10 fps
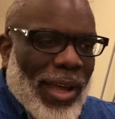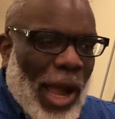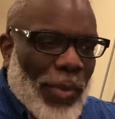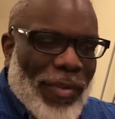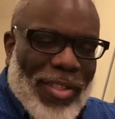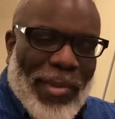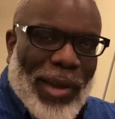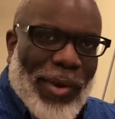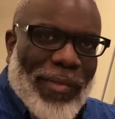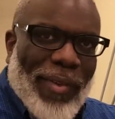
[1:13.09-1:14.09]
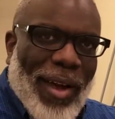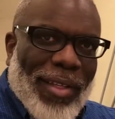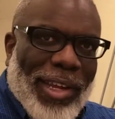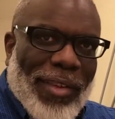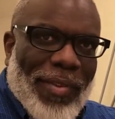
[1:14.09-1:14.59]
I would visit my
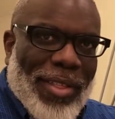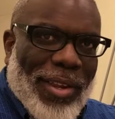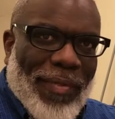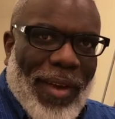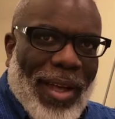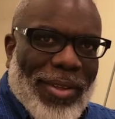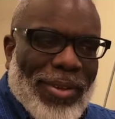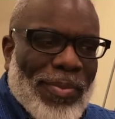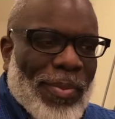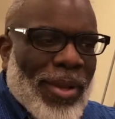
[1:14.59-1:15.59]
grandfather, he'd visit his father.